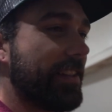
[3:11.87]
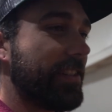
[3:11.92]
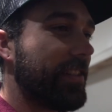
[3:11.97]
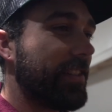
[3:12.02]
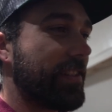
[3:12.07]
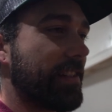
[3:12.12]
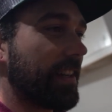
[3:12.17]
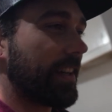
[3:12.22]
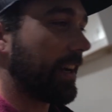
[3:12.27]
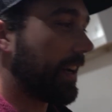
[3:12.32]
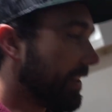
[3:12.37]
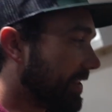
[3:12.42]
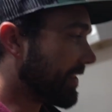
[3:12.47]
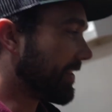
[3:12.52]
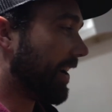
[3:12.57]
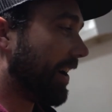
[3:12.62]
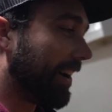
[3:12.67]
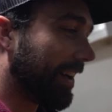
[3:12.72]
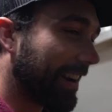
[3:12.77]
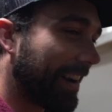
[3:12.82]
And she's like, I
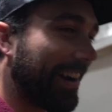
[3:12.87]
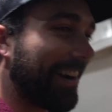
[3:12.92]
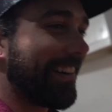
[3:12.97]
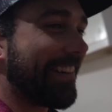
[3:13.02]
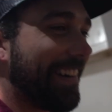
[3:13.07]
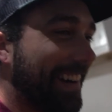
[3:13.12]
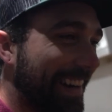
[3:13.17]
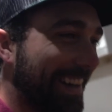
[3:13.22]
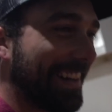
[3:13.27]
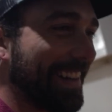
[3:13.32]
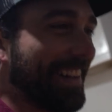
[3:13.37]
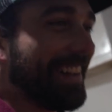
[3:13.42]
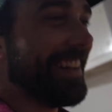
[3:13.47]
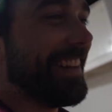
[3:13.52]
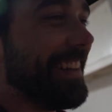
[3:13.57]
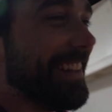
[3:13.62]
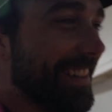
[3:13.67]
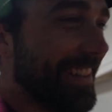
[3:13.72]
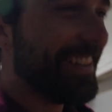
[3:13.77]
saw it already.